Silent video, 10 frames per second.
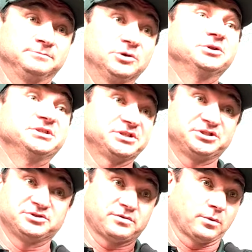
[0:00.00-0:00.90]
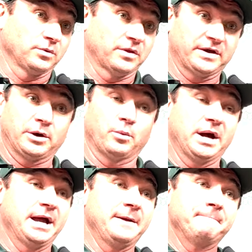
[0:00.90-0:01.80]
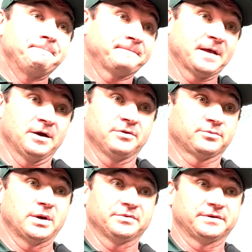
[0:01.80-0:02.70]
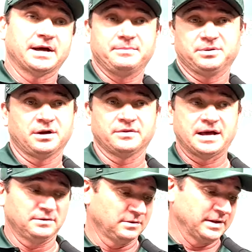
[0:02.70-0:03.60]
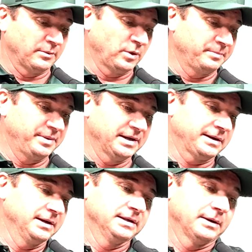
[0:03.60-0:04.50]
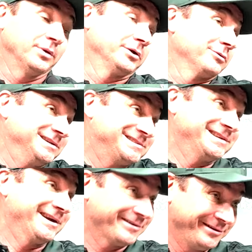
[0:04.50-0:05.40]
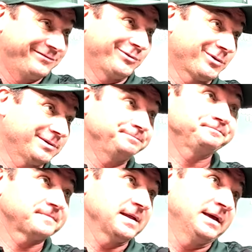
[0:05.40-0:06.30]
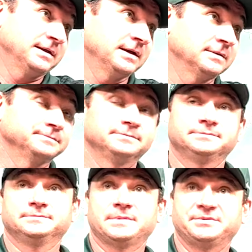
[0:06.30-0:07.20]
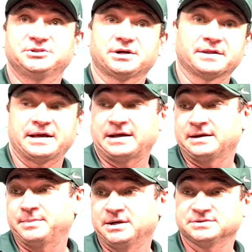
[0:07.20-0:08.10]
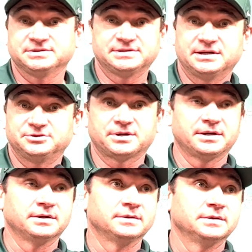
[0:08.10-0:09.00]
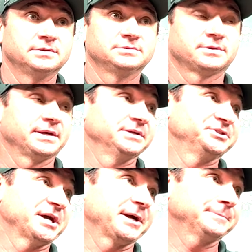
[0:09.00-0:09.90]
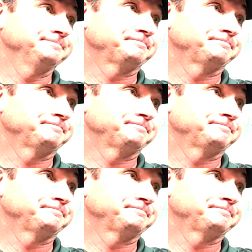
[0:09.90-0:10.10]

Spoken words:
good decisions throwing the thing away throughout the night, but on that one pick, I wanted a great scenario for him, and maybe chucking that out of bounds instead of trying to Jack.